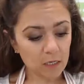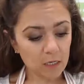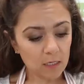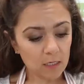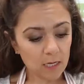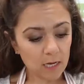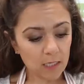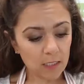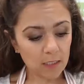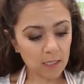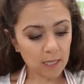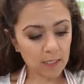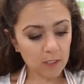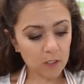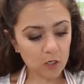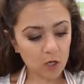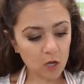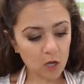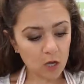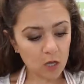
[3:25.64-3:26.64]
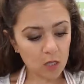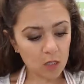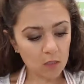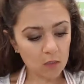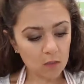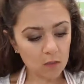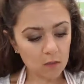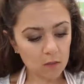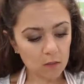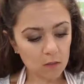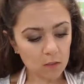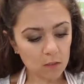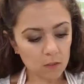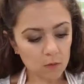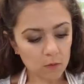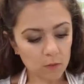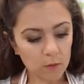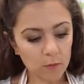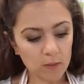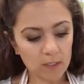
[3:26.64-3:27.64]
not a lot at all.
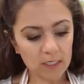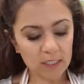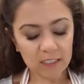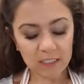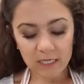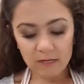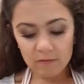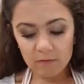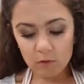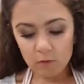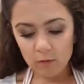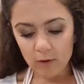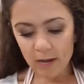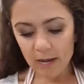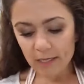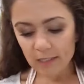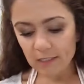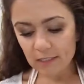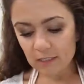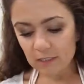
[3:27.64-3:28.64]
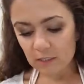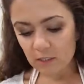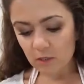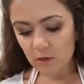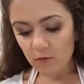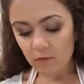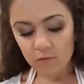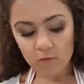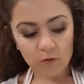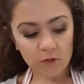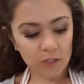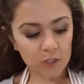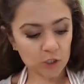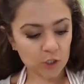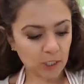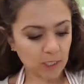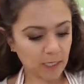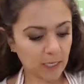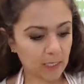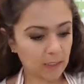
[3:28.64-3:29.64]
We wanna save the rest for the
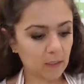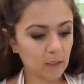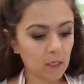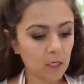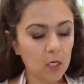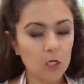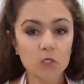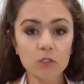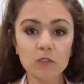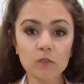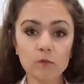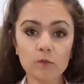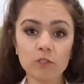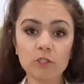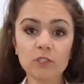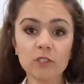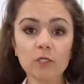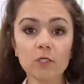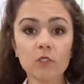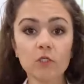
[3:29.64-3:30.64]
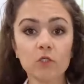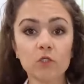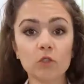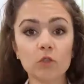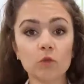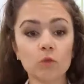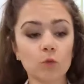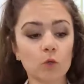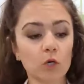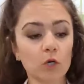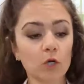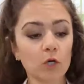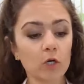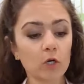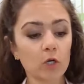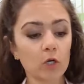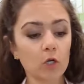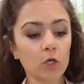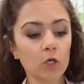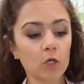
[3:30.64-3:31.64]
chicken. So we're just gonna
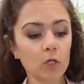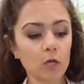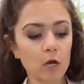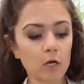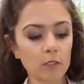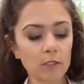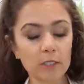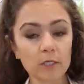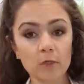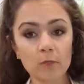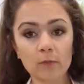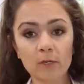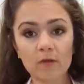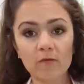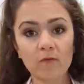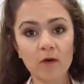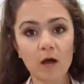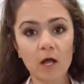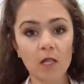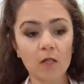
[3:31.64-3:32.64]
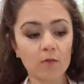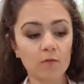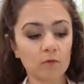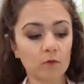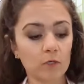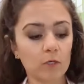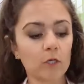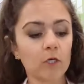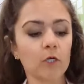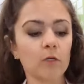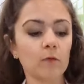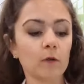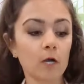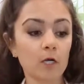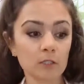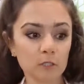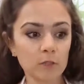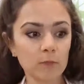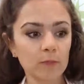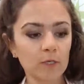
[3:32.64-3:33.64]
swirl our little bit of olive oil, or
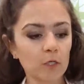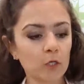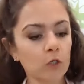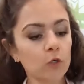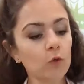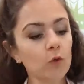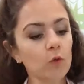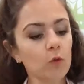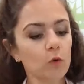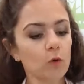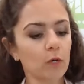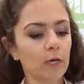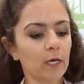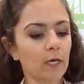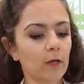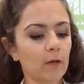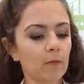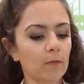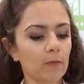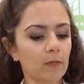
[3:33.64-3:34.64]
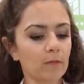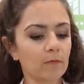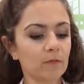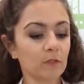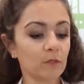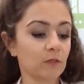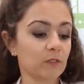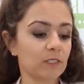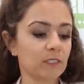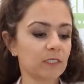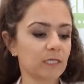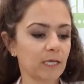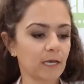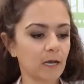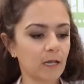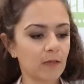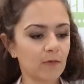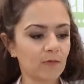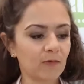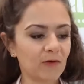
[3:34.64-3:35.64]
our little bit of canola oil, I'm so used to saying
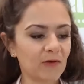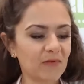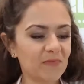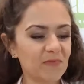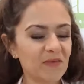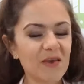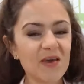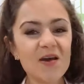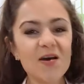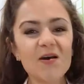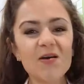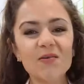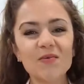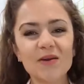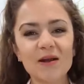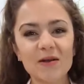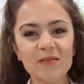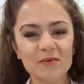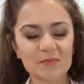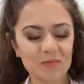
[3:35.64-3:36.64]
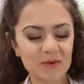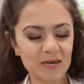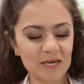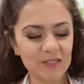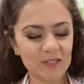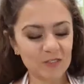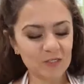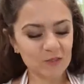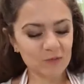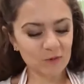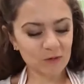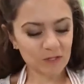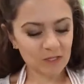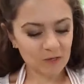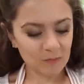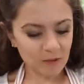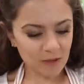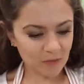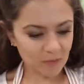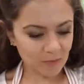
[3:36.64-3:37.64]
olive oil, around the pan. Just swirl it
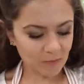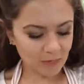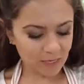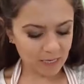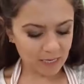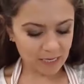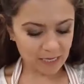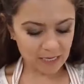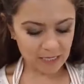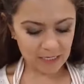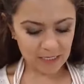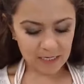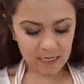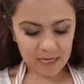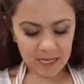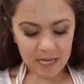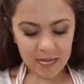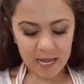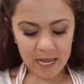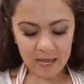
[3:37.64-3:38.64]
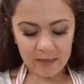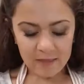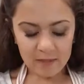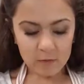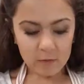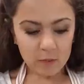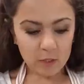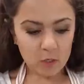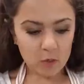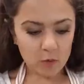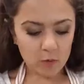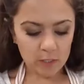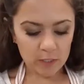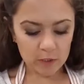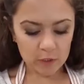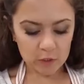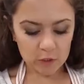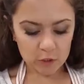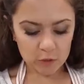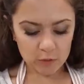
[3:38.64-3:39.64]
about the pan, and then we're going
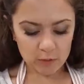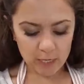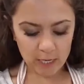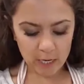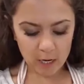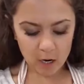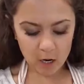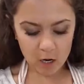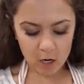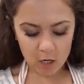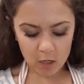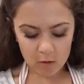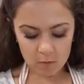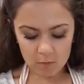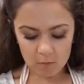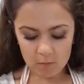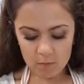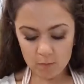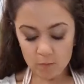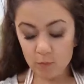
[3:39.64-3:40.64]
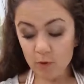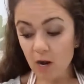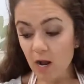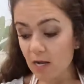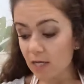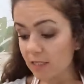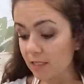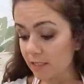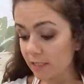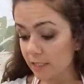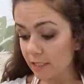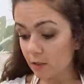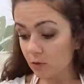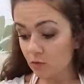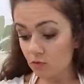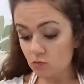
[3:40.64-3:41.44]
to get our broccoli